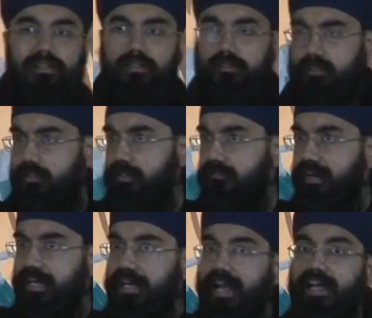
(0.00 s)
to the
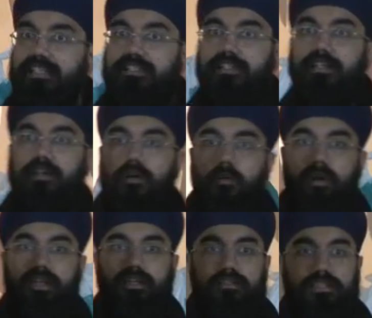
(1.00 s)
very last
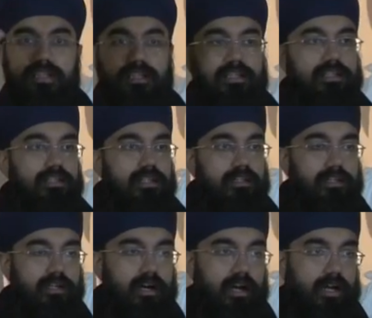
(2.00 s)
where they could see
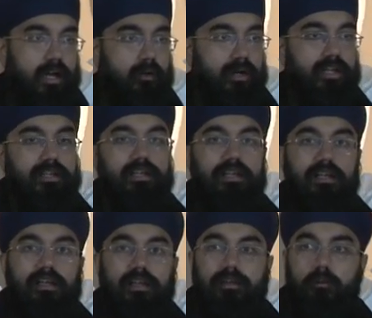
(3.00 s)
the car going.
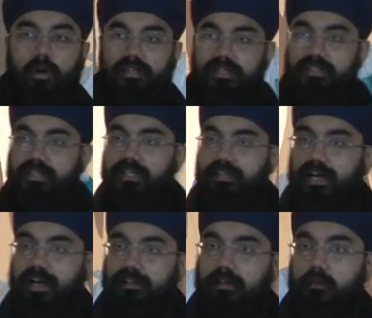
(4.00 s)
They wanted to see
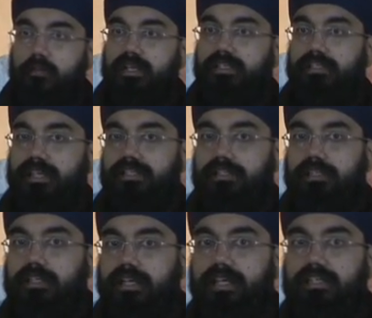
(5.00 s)
that because that's
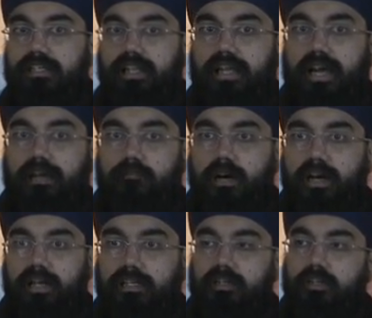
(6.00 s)
the connection that they had with
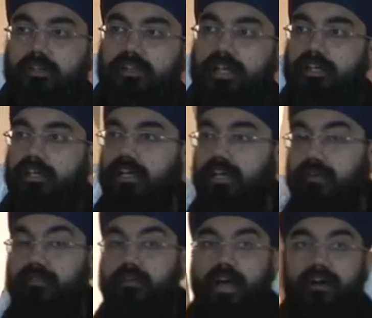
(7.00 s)
Maharaj. And you think
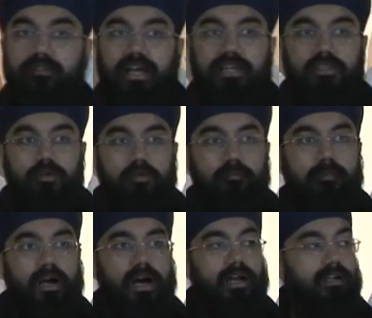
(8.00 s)
if you have that sort of
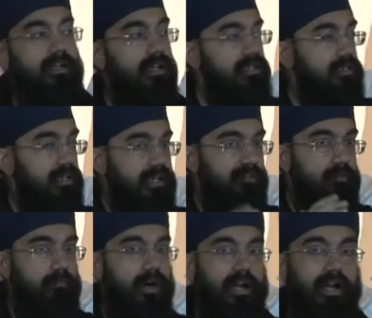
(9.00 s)
pyar, shraddha
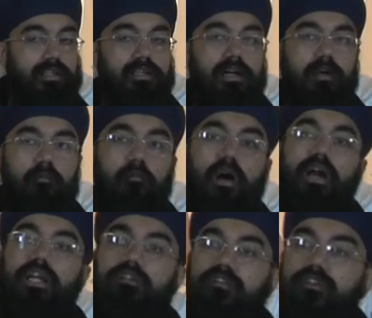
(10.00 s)
for
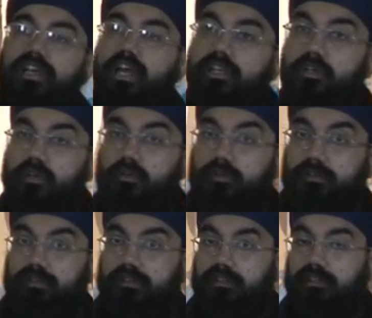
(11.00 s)
Maharaj will forget you.
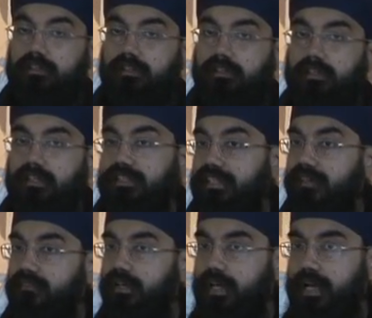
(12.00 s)
It's
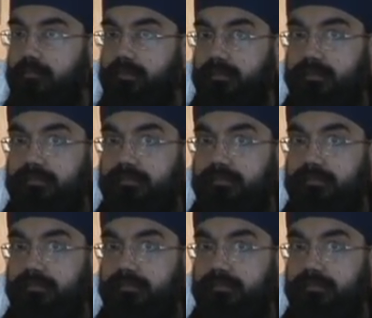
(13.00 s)
never going to happen.